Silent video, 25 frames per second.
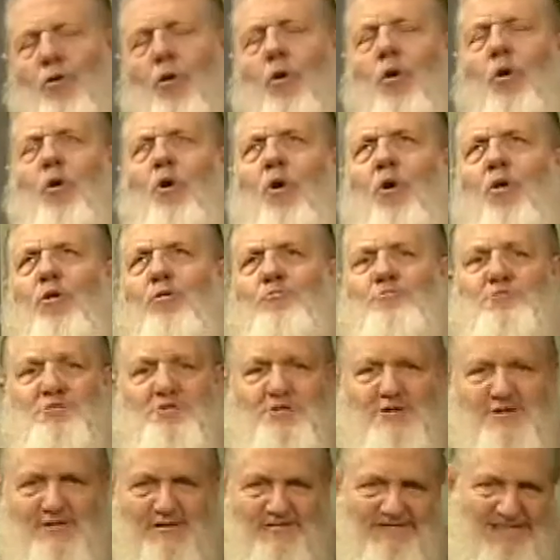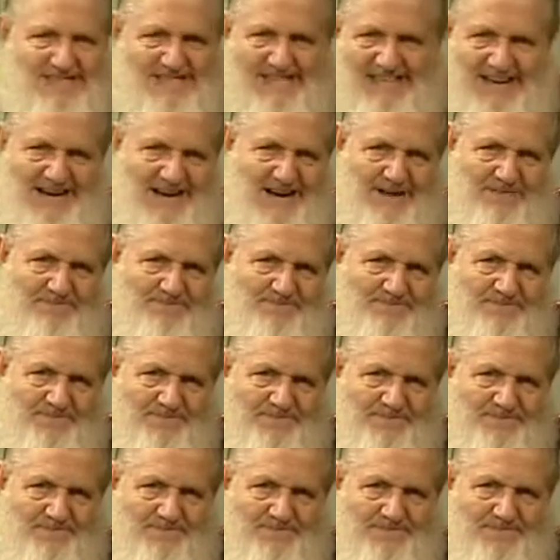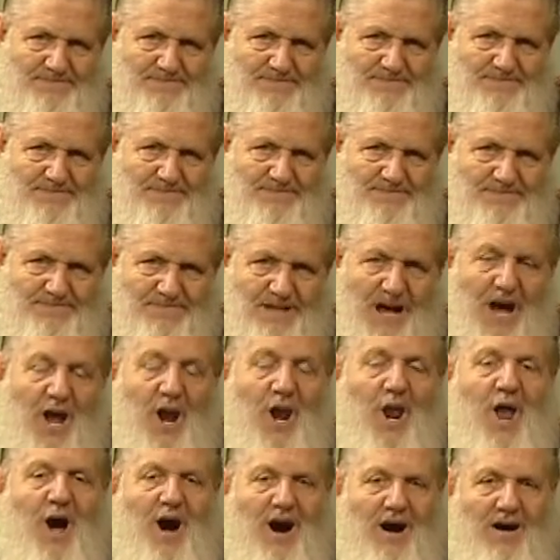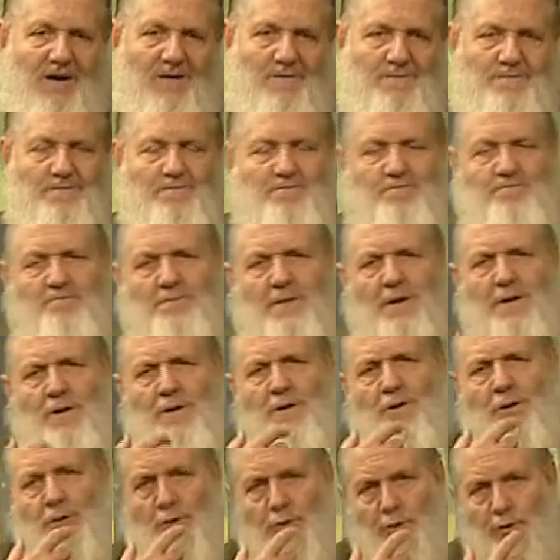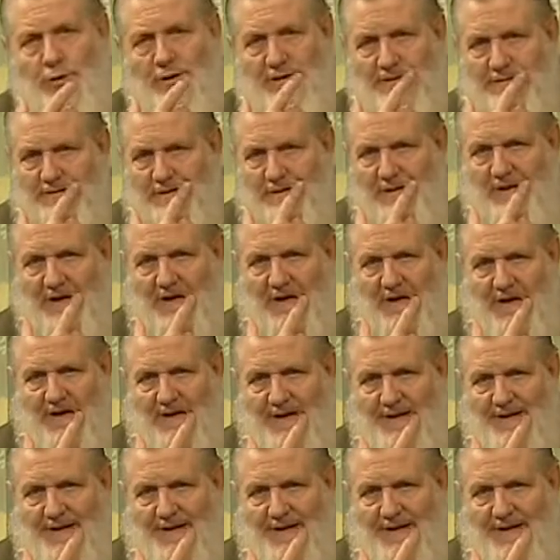all the beauties of Islam, Allah. Who is Allah?